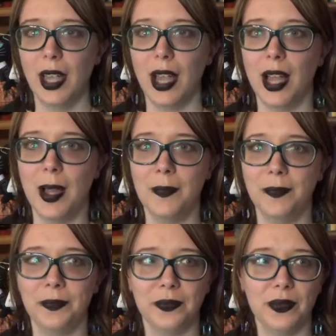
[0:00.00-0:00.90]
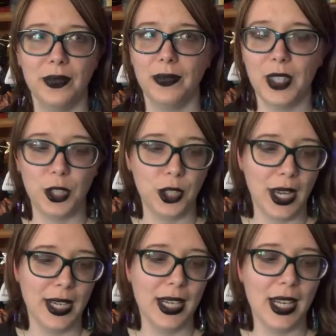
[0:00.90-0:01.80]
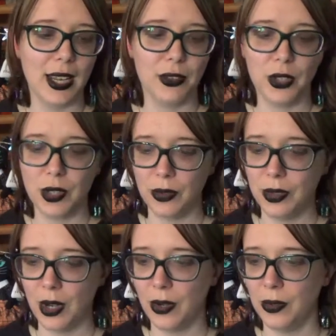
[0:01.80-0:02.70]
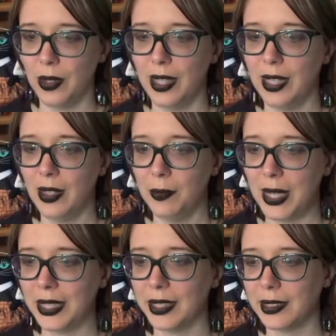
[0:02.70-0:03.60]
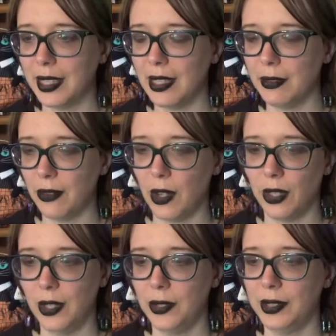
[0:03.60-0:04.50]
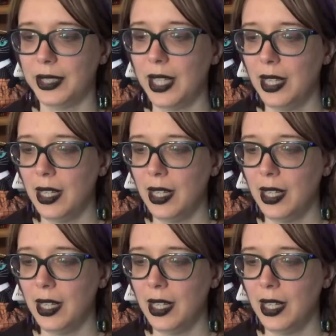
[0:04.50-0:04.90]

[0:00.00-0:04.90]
The Shining, if you don't know, basically follows